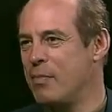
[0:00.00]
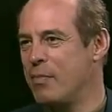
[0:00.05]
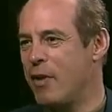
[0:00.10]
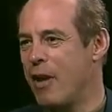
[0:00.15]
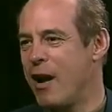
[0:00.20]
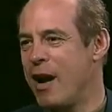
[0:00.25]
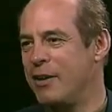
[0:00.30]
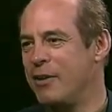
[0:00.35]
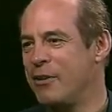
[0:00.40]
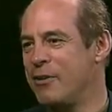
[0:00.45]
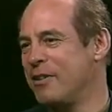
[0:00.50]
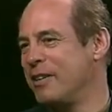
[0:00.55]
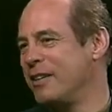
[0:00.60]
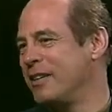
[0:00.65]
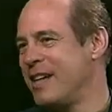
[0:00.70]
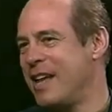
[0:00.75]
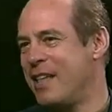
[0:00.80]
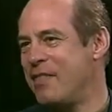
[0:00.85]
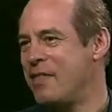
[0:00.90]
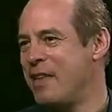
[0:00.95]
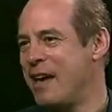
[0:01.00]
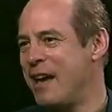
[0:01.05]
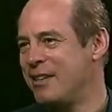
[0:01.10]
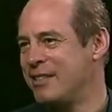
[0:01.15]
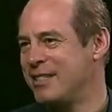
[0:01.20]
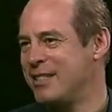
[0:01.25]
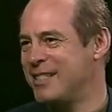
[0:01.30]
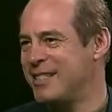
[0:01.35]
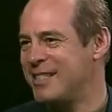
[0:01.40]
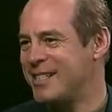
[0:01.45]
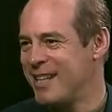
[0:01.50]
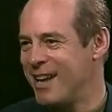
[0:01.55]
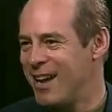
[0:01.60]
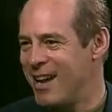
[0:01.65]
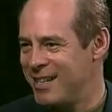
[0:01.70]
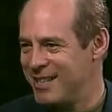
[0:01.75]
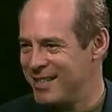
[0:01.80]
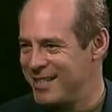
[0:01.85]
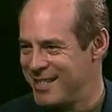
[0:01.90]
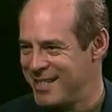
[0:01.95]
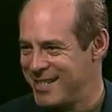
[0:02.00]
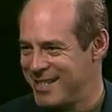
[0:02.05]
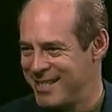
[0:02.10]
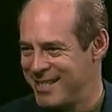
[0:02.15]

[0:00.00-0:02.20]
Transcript: brighter than 10,000 suns.